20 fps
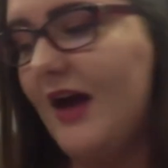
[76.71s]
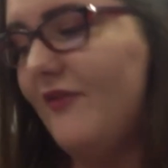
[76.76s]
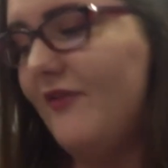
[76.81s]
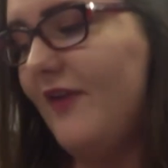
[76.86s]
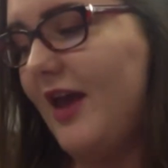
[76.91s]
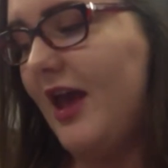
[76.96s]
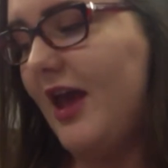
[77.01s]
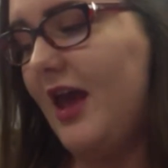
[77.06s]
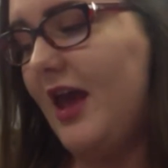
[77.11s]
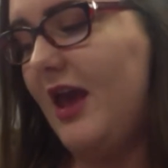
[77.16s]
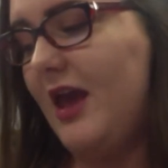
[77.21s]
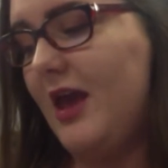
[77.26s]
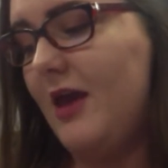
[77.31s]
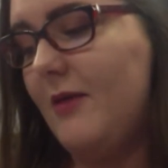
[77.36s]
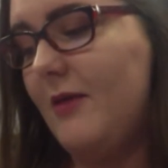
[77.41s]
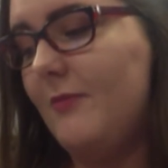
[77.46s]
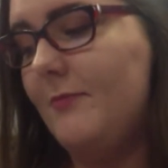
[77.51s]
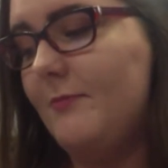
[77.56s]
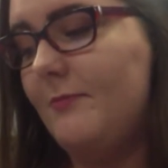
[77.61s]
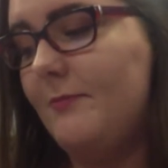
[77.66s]
a
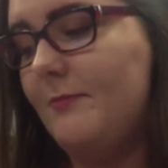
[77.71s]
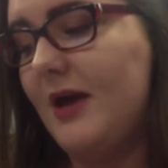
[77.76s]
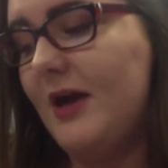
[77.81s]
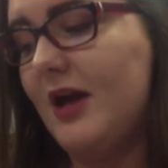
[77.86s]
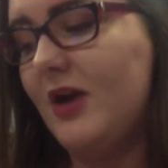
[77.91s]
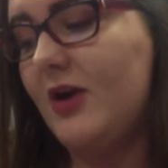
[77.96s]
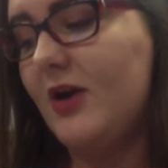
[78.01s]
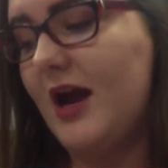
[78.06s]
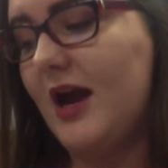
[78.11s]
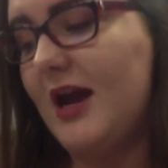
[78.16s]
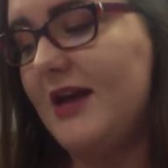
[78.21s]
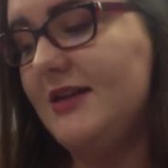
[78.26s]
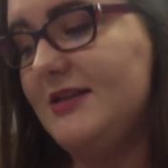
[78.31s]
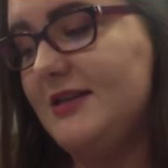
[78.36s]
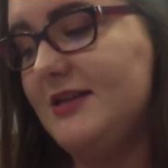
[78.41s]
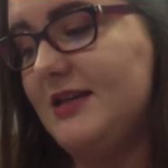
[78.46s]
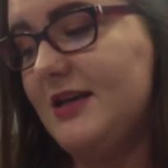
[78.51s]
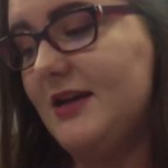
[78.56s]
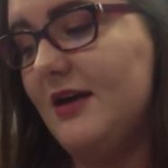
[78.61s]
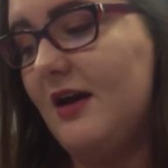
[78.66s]
better
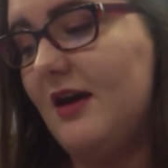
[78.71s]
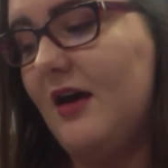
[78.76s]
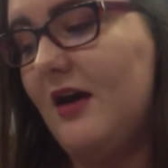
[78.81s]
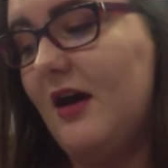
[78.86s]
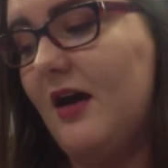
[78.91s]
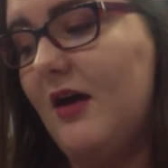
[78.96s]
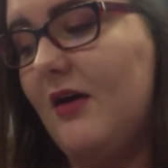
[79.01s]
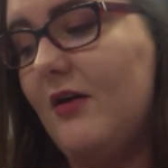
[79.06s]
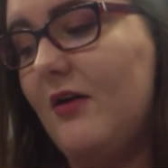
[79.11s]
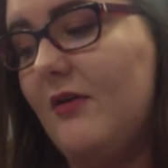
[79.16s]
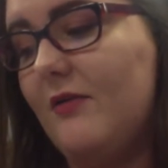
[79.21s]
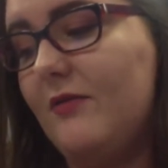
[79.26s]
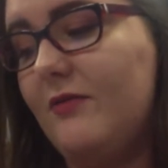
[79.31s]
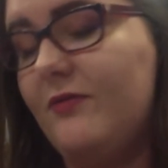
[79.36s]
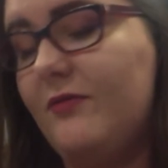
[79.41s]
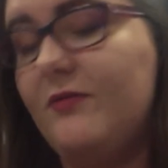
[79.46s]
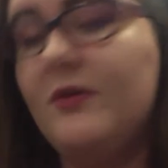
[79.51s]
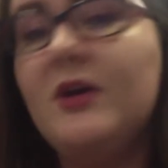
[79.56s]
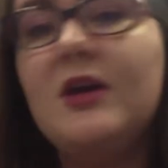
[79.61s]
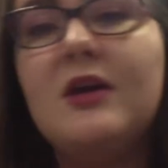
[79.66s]
idea of
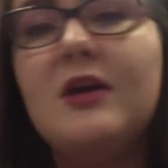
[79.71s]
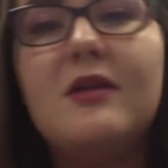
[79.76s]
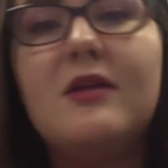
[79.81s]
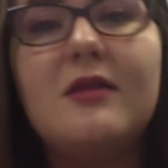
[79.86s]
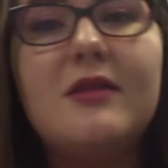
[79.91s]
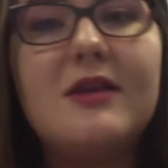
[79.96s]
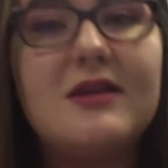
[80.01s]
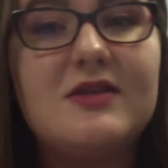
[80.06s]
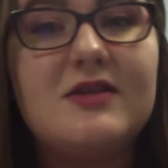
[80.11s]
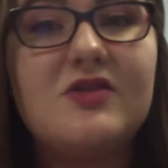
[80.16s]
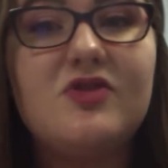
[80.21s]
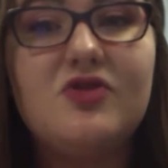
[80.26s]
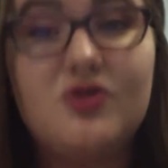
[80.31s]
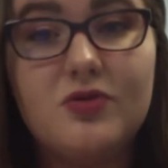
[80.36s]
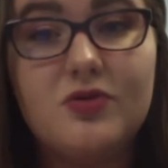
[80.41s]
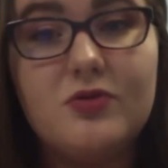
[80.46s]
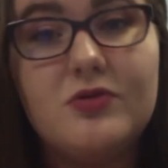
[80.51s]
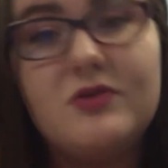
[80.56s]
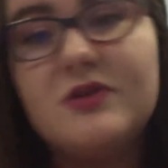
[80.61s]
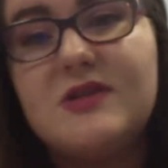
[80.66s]
this
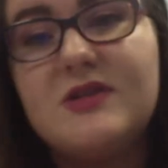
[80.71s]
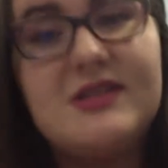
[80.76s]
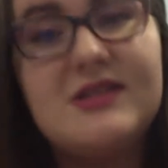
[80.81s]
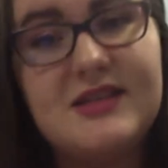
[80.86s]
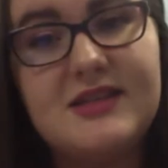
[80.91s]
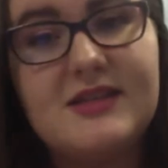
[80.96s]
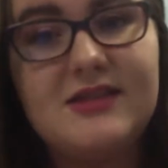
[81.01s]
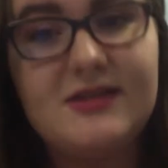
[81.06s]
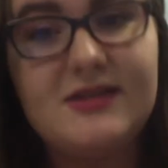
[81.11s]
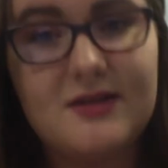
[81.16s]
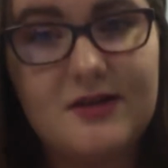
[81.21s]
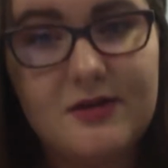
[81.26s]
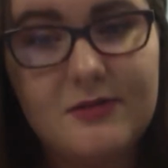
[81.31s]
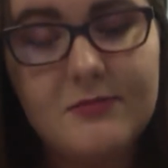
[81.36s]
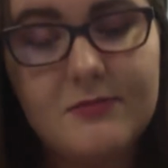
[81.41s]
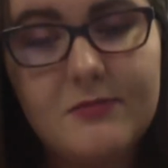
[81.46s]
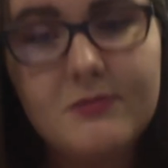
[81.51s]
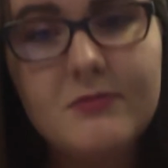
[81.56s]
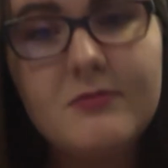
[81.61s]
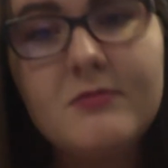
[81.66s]
dual
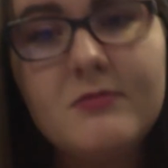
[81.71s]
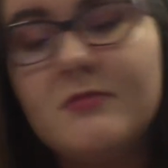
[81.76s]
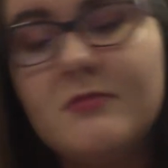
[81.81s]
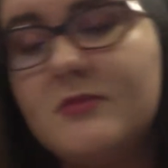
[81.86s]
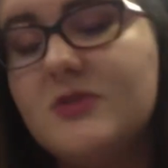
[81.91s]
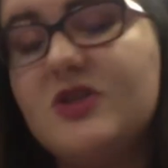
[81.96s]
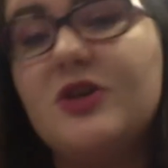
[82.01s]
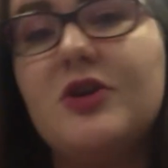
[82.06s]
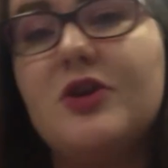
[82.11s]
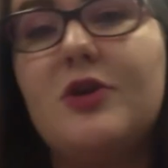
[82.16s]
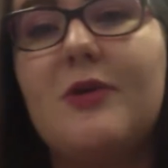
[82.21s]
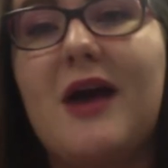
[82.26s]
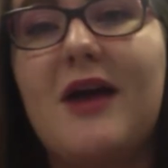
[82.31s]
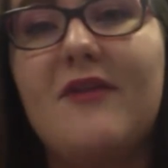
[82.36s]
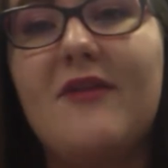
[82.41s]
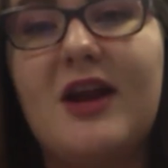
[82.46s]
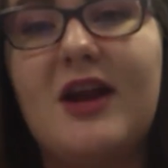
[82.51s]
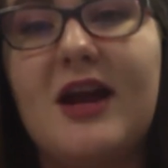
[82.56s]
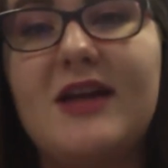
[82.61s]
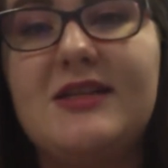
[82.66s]
system, so you have
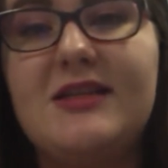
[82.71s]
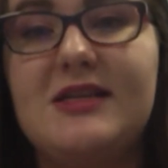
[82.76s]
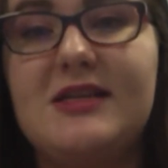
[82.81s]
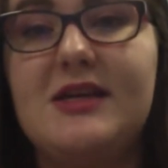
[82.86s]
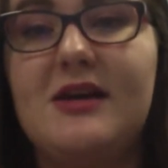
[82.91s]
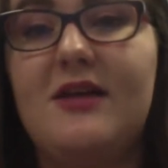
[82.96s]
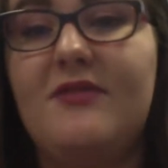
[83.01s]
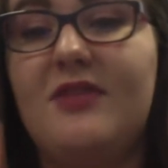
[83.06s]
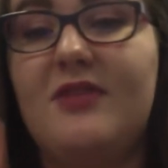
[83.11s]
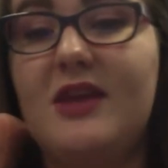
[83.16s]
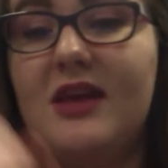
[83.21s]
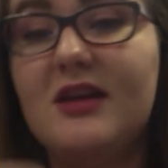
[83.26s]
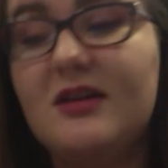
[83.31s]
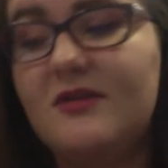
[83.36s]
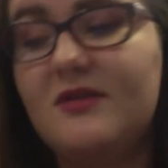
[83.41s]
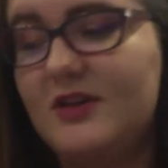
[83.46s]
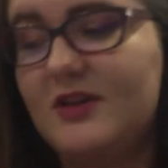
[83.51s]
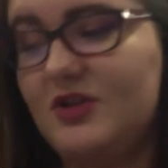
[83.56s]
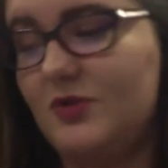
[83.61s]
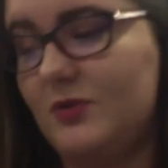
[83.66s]
an idea of the
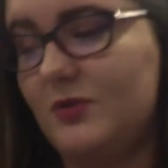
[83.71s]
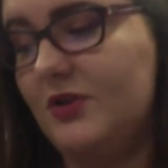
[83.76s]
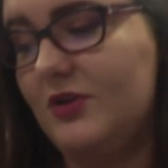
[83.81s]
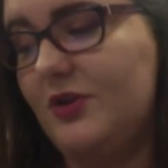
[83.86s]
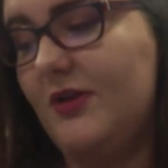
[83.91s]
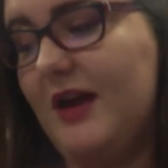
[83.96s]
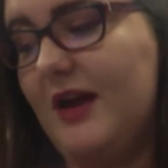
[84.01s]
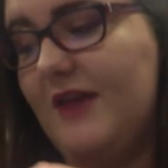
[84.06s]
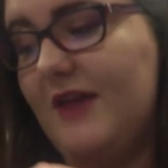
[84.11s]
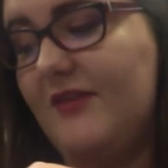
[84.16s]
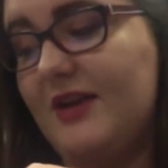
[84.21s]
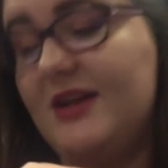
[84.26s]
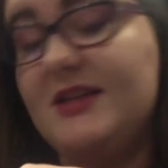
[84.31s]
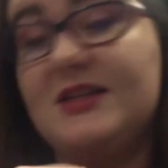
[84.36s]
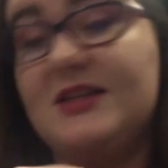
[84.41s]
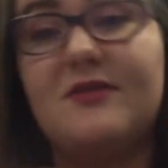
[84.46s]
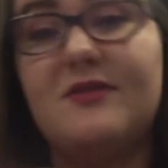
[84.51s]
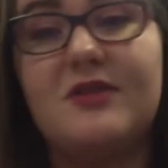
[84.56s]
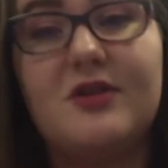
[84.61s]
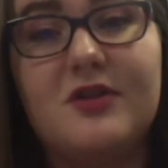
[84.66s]
individual, you have an idea
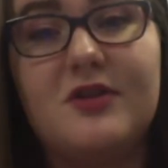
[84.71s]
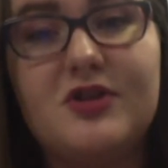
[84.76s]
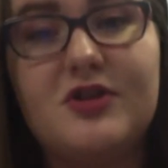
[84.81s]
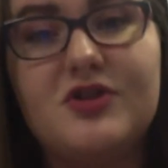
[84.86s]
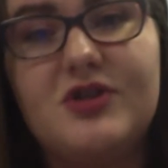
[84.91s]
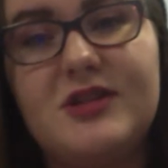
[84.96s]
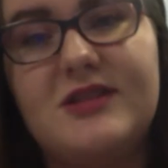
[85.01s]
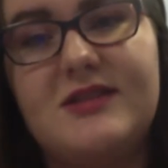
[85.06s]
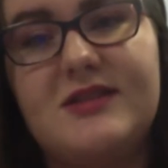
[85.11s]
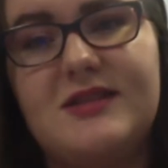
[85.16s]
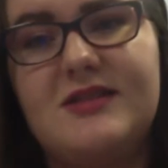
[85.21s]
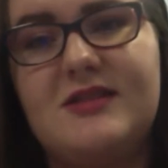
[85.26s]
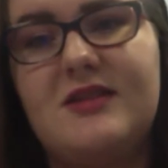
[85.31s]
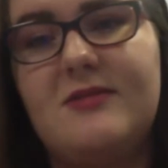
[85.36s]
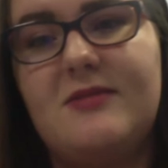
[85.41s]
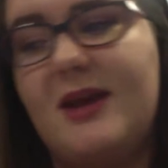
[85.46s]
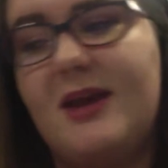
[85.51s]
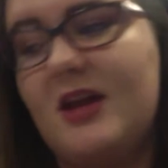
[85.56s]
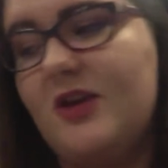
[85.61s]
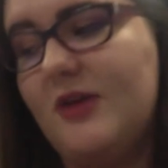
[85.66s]
of the nurturing system,
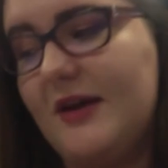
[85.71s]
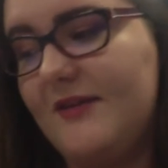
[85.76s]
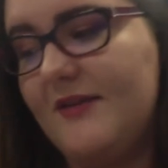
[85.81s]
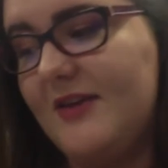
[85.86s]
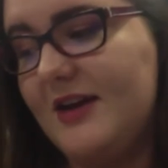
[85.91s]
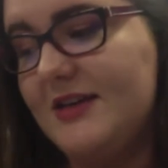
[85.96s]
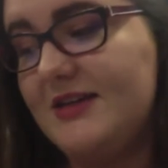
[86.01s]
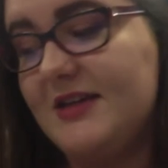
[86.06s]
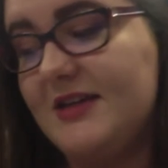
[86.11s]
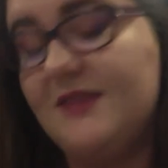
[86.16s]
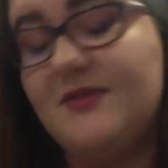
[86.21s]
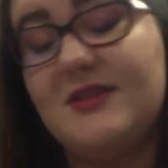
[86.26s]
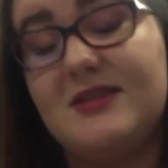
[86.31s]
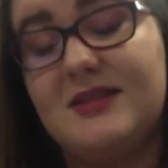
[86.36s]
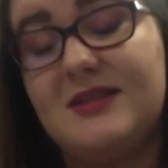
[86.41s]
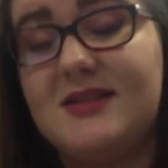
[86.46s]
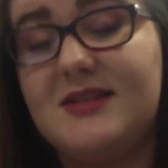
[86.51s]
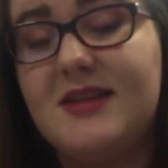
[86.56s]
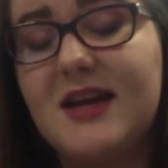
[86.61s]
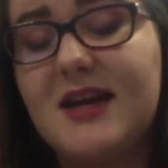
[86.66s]
and you have an idea of the
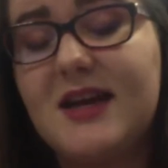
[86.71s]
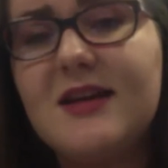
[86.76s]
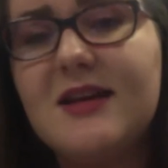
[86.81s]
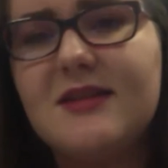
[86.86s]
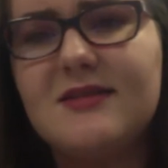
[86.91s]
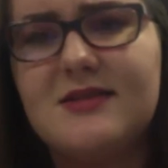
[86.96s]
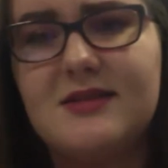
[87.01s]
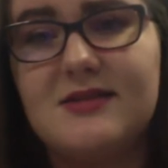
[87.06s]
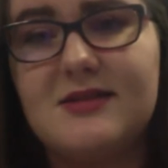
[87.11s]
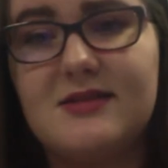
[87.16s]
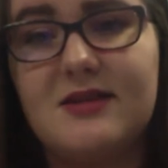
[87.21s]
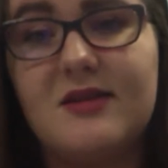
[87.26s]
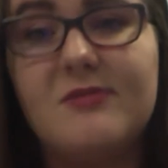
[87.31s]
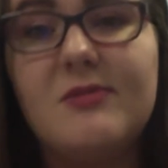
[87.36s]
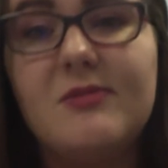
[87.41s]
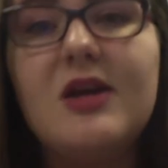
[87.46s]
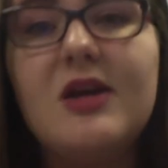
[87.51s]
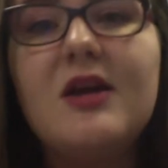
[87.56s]
sustaining system,